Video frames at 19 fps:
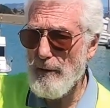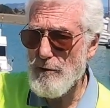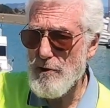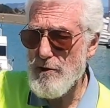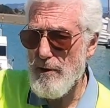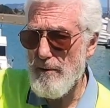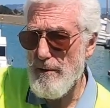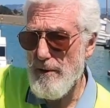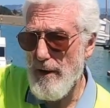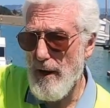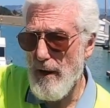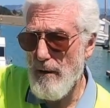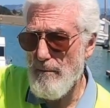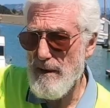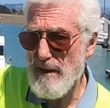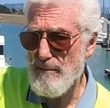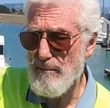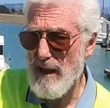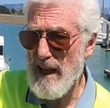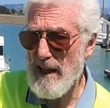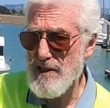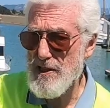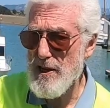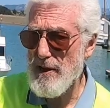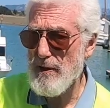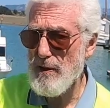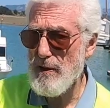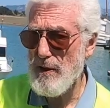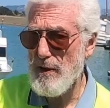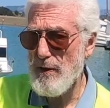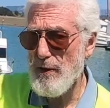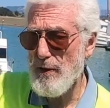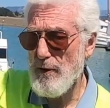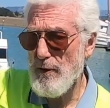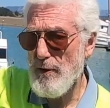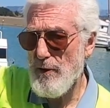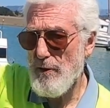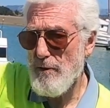was a big plateau.
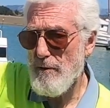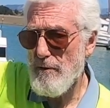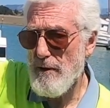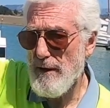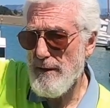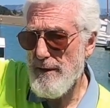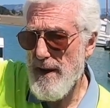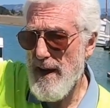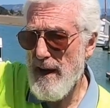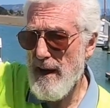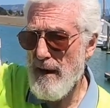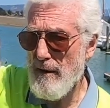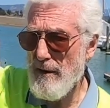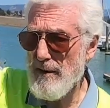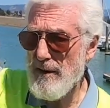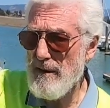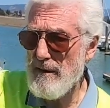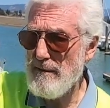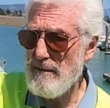Went down,